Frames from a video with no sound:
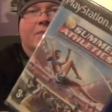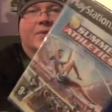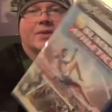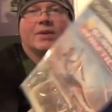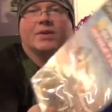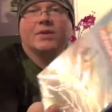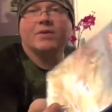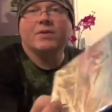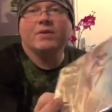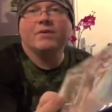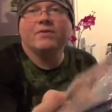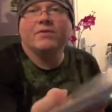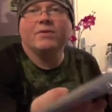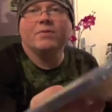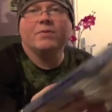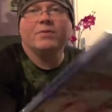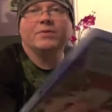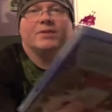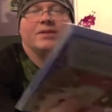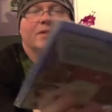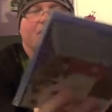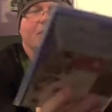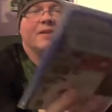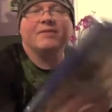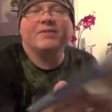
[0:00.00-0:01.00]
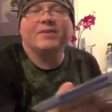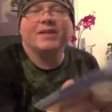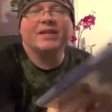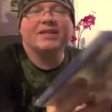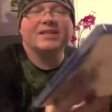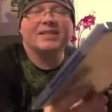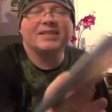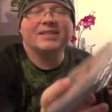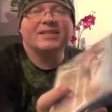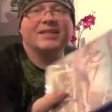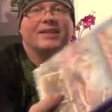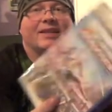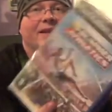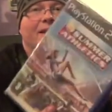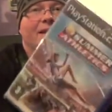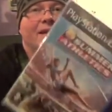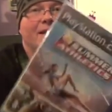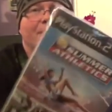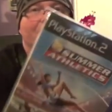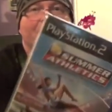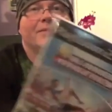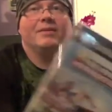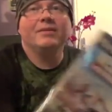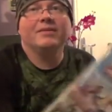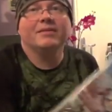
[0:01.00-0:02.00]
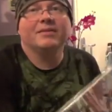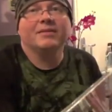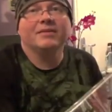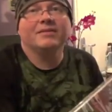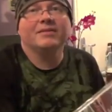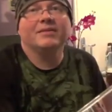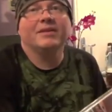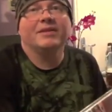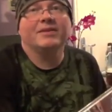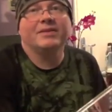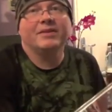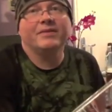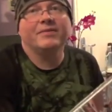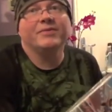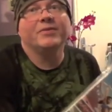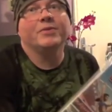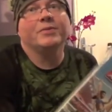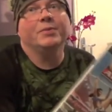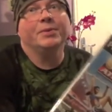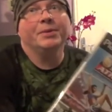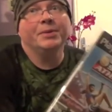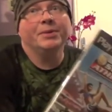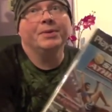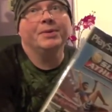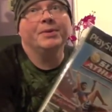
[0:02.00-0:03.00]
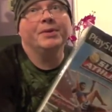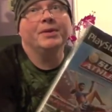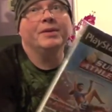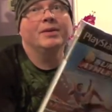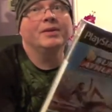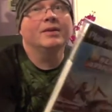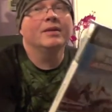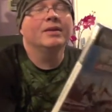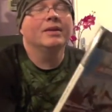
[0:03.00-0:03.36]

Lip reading: So if you want an athletics game, as if you would,